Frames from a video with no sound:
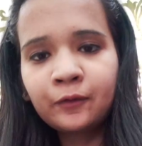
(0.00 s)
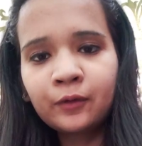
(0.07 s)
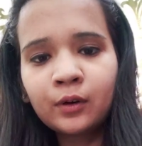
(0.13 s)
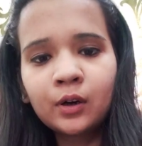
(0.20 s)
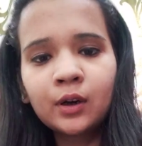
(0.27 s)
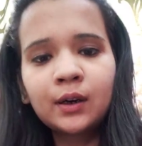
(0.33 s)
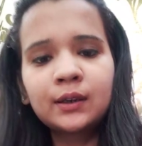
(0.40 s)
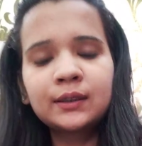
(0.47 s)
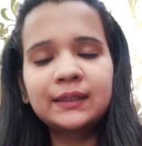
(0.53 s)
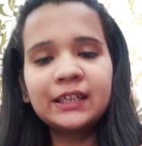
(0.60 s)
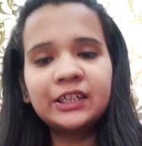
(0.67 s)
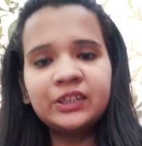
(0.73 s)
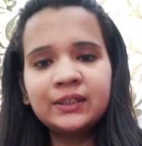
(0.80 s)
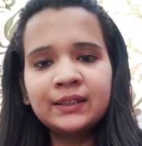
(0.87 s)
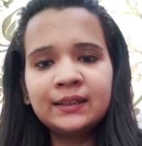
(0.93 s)
for
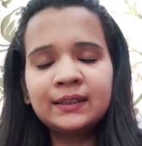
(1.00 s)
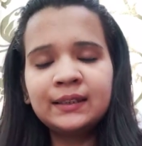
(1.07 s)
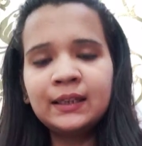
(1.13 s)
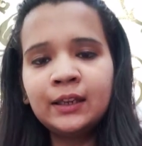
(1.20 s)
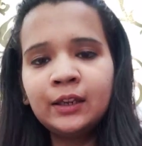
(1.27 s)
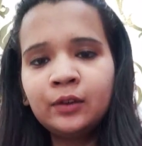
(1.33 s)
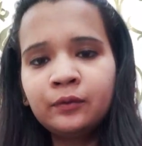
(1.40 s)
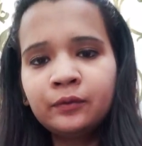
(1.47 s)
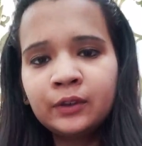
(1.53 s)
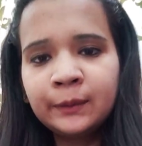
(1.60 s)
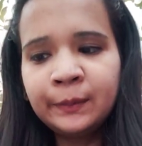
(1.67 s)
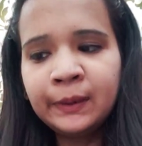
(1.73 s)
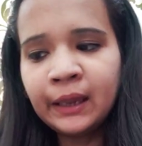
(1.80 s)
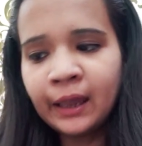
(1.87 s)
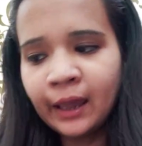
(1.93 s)
section C you will
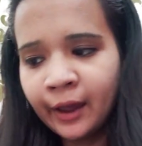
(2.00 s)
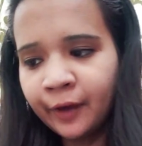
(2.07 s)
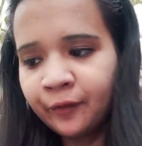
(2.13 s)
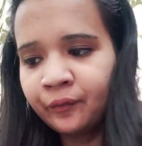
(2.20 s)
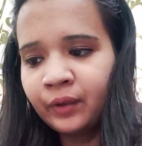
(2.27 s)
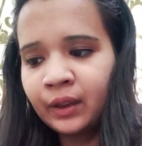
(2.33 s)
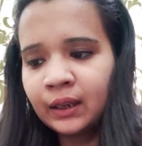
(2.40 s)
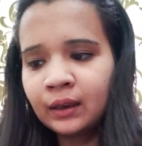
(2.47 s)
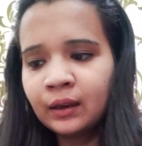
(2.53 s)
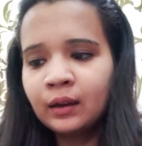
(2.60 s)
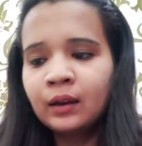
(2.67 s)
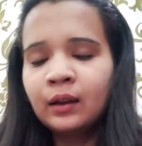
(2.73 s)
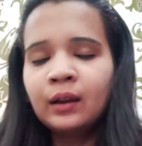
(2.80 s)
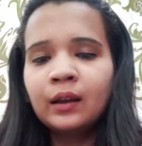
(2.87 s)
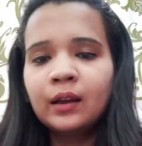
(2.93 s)
be having
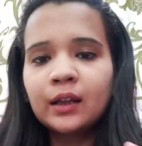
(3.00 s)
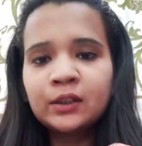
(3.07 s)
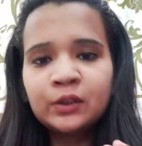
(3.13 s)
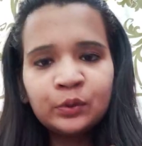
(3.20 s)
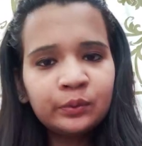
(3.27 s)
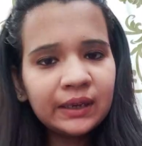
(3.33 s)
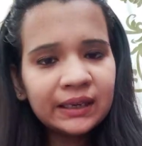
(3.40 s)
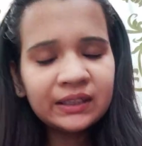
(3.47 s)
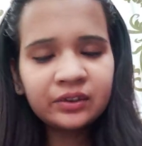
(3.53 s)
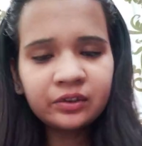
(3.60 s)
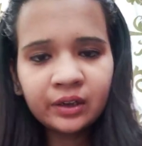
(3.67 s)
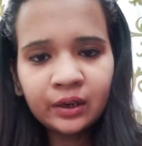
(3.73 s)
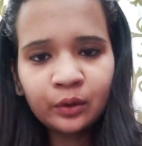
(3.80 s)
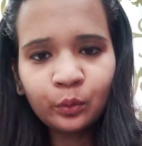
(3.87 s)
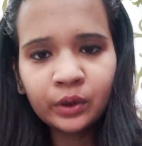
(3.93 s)
two
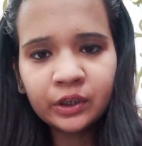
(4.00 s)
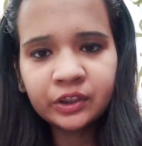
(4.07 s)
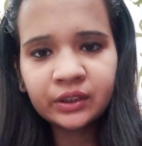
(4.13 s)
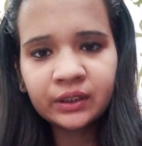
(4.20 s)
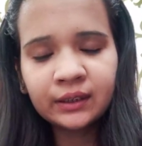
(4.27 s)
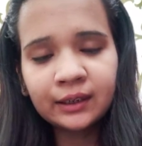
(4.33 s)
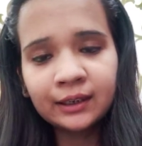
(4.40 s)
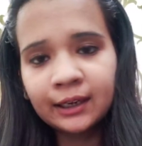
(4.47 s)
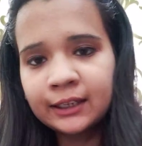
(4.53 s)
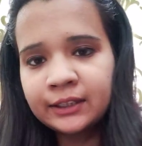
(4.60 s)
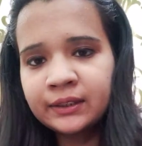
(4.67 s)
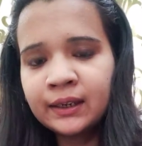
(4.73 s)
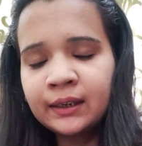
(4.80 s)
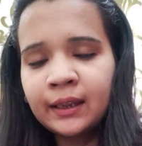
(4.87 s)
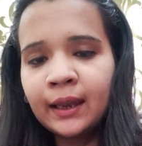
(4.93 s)
extract question.
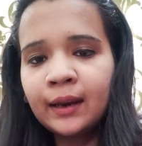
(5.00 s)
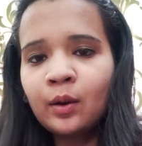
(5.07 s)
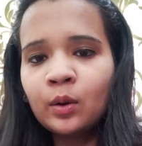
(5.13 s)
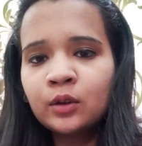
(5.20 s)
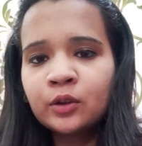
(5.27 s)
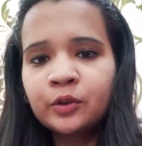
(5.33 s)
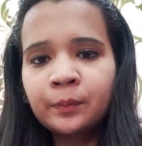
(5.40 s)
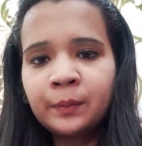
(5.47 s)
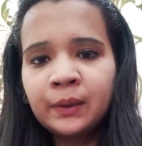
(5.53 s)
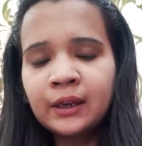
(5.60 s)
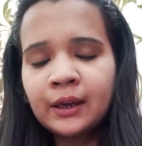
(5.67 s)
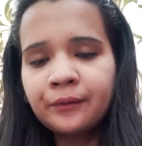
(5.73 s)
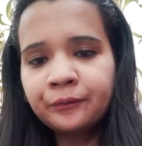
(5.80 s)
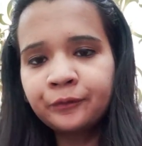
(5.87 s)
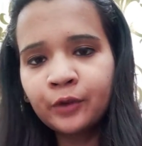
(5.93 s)
Extract can also
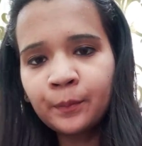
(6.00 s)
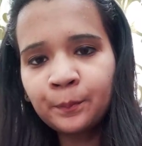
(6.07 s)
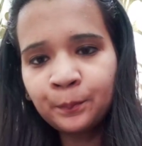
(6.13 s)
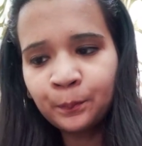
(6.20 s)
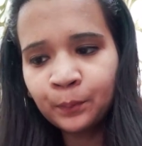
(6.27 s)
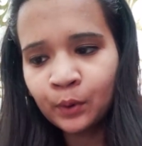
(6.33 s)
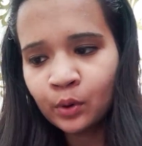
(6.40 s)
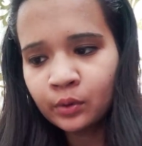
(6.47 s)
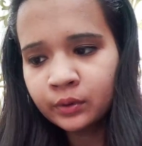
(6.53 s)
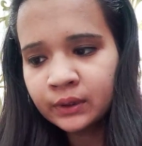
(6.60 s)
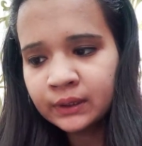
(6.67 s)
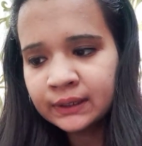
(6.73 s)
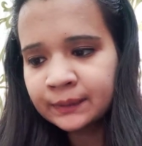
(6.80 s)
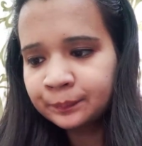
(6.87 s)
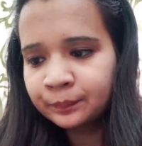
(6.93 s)
become from
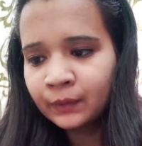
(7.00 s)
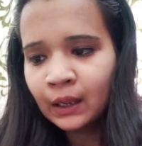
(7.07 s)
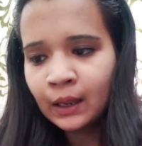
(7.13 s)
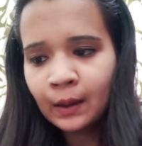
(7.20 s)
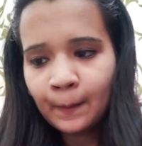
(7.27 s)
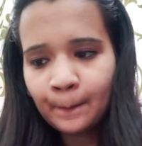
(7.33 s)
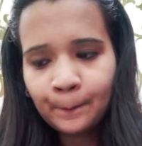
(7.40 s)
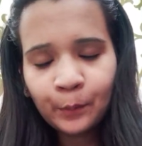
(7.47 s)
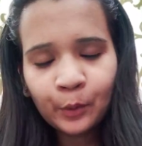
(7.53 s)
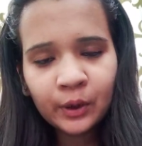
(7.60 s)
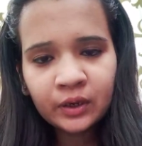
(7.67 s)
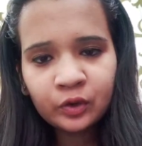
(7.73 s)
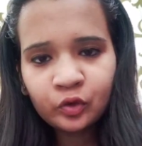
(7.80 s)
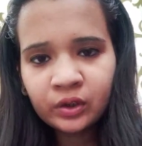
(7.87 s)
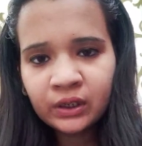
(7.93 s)
prose,
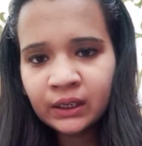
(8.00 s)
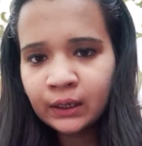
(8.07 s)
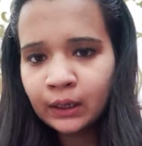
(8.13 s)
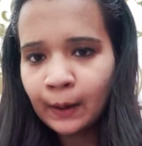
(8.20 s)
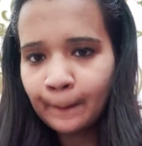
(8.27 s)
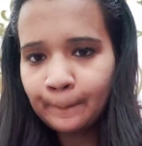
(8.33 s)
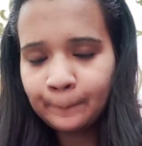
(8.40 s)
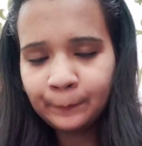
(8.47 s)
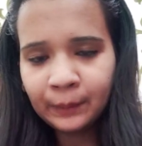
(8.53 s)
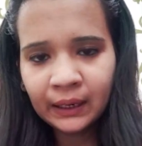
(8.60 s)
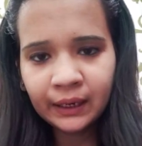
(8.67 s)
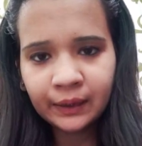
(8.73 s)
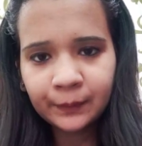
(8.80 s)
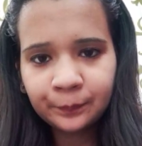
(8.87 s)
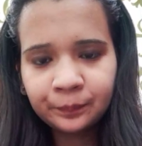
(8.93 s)
poetry,
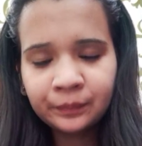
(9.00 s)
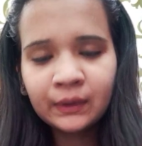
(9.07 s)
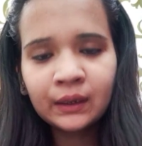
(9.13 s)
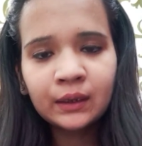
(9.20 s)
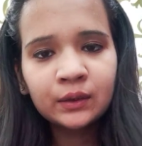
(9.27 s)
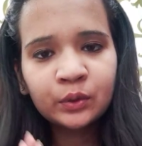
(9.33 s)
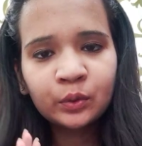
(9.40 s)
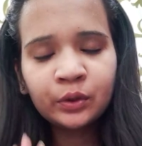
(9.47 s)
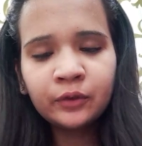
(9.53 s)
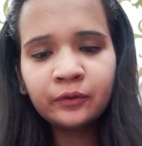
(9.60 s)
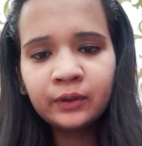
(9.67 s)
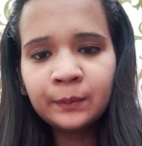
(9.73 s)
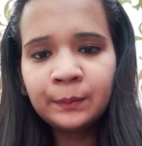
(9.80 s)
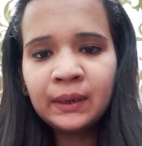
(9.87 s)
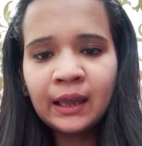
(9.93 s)
play. So you
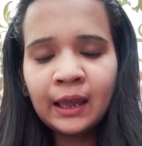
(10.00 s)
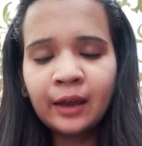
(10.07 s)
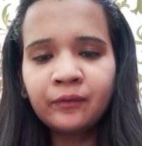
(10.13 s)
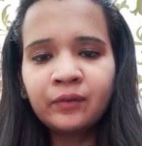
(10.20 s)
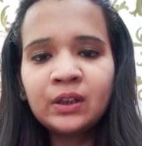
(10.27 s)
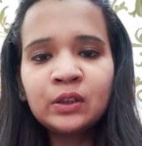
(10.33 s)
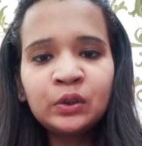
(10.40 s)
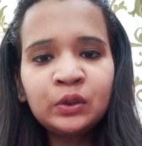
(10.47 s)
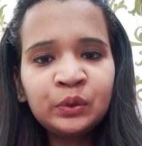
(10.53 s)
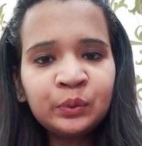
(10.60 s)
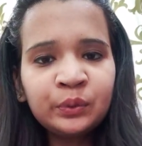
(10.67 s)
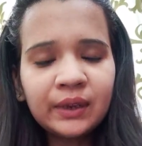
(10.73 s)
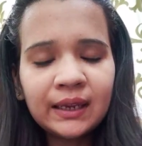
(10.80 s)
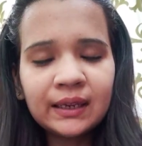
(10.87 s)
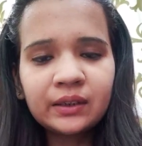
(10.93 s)
will be having
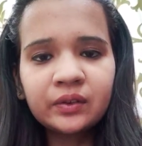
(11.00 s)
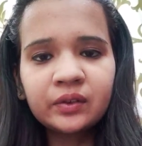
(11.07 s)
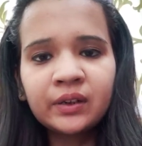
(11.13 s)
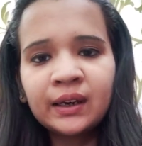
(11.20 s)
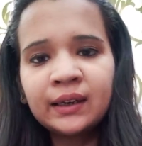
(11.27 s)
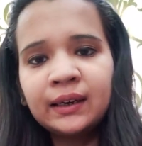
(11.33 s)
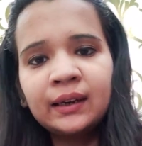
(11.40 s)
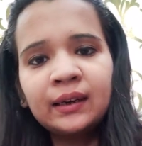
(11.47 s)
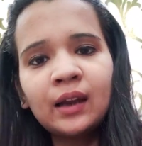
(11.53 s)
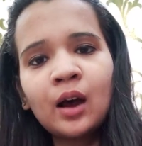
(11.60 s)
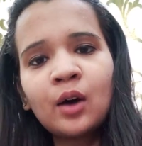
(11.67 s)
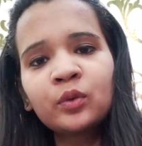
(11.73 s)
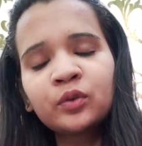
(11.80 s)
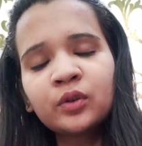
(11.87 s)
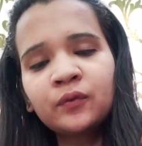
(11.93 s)
two extract, and
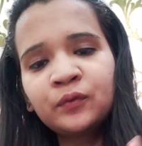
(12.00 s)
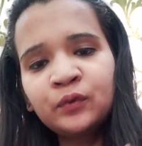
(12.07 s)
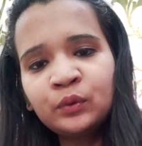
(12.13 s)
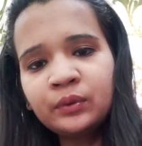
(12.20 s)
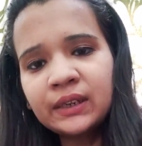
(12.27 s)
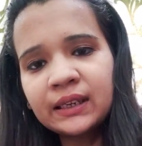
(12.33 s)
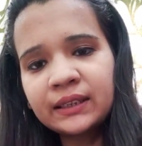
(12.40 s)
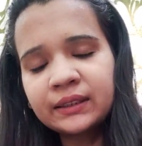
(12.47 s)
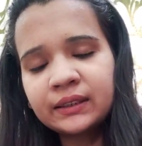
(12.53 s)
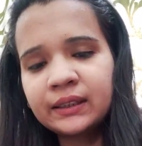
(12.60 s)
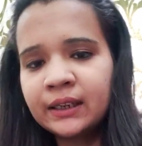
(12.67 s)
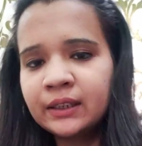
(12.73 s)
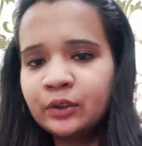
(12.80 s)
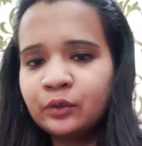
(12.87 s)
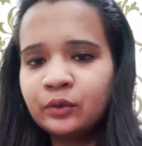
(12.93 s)
out of two
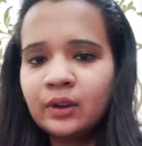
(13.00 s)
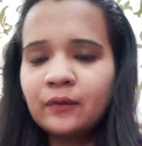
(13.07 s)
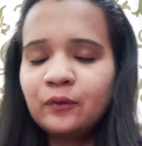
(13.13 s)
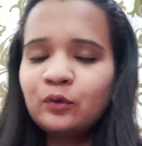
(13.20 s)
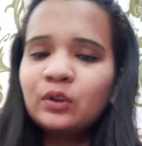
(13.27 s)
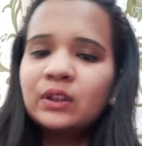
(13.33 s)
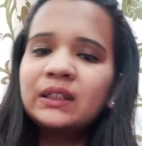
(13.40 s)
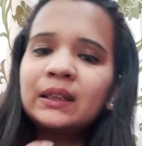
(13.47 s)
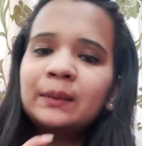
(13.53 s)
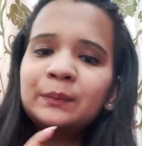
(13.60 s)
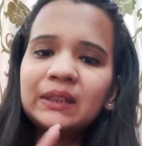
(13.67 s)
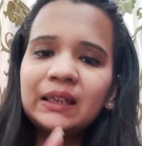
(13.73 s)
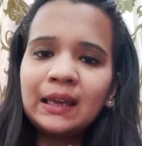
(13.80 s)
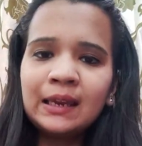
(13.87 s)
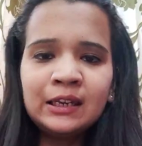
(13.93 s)
extract you have to attempt
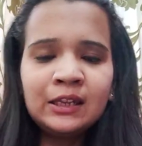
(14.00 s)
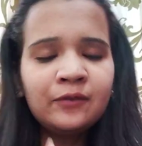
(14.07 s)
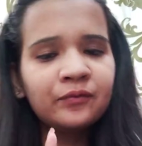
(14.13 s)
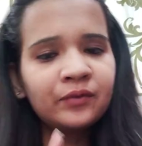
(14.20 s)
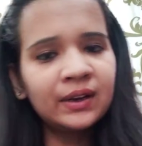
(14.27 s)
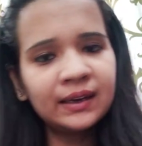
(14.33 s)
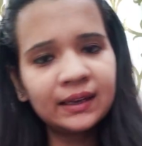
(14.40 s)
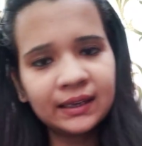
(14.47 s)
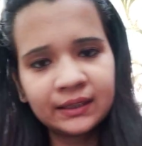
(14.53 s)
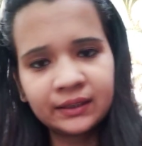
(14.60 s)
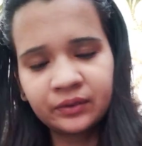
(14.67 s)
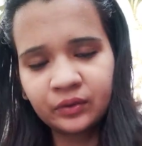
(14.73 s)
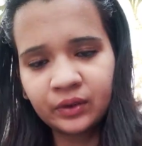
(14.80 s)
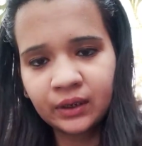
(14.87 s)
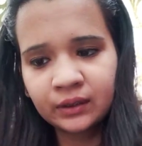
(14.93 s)
any one
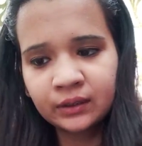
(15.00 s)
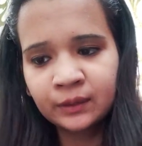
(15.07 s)
extract.